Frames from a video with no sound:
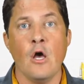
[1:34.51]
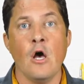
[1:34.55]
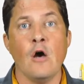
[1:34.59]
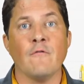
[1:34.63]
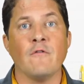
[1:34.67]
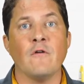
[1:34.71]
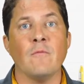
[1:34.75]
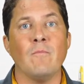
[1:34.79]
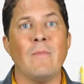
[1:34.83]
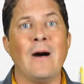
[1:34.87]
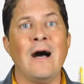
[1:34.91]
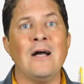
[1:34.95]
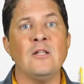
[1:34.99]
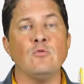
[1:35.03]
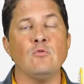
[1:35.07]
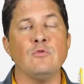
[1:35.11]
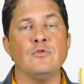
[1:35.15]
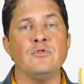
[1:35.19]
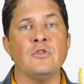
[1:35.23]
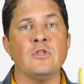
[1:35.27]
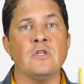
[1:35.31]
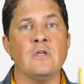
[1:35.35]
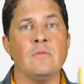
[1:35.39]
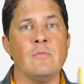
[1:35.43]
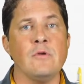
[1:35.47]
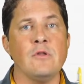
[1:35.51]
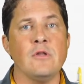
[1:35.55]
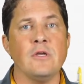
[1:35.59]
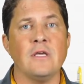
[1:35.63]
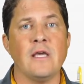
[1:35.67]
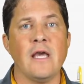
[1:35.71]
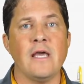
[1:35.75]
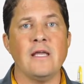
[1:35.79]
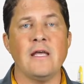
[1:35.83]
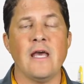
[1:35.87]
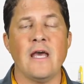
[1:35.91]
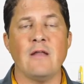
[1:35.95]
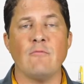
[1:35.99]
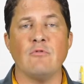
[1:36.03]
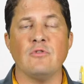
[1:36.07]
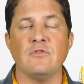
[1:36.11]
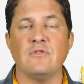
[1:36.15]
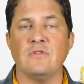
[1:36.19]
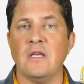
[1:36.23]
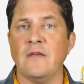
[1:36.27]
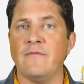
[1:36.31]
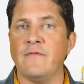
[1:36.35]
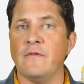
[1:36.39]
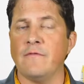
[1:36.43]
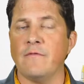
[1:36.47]
For modules to communicate and
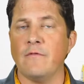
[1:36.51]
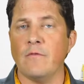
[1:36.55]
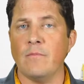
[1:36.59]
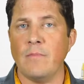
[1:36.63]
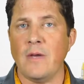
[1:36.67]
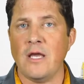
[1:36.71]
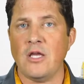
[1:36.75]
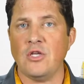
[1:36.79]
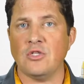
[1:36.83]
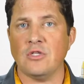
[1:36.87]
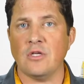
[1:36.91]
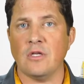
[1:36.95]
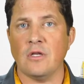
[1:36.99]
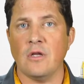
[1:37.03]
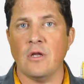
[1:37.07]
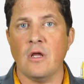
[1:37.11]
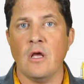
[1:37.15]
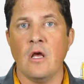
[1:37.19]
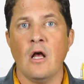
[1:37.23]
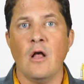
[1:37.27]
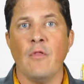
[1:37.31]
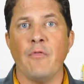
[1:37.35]
receive information,